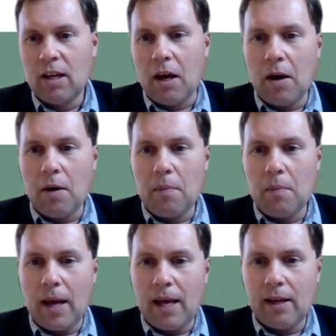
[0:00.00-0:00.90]

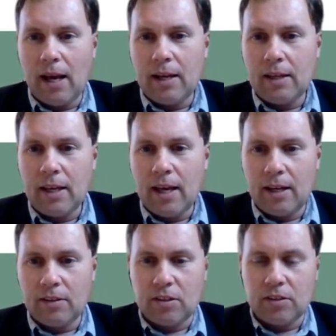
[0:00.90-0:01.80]
And he
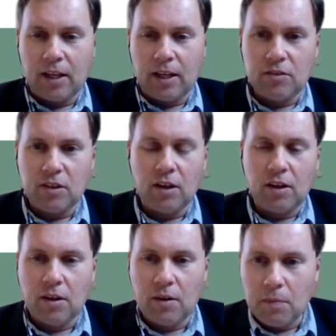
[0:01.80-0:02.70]
added a second
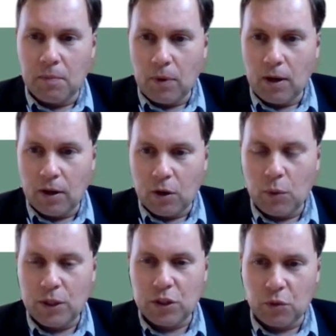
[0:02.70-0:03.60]

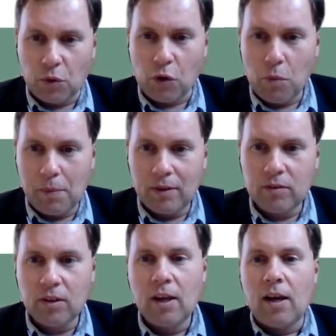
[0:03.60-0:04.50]
question or
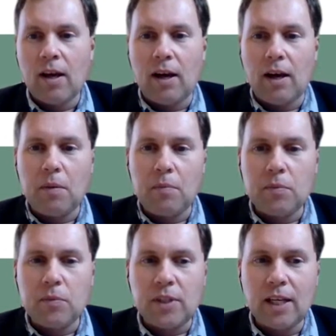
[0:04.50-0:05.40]
comment,
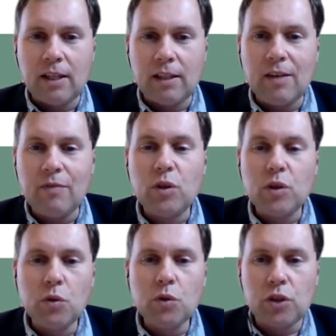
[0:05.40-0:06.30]
saying that if you
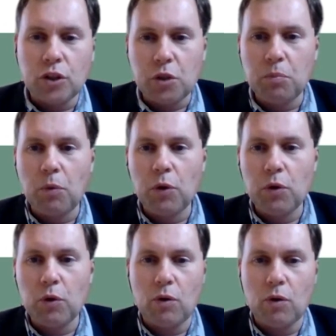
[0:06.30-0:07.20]
use such a
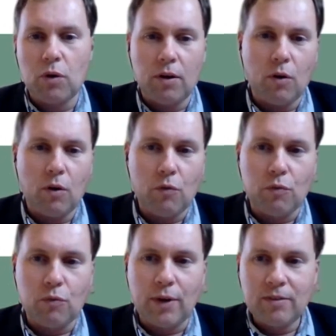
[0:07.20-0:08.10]
model of
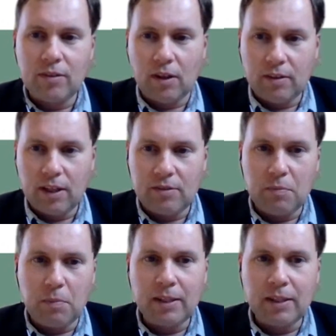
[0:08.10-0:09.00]
rent, that
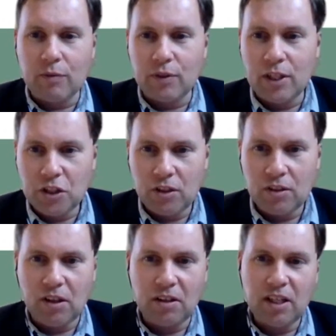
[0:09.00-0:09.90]
by definition
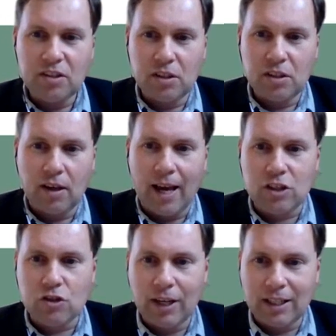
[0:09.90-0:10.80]
that's
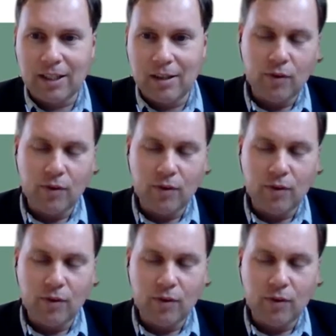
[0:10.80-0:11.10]
extractive.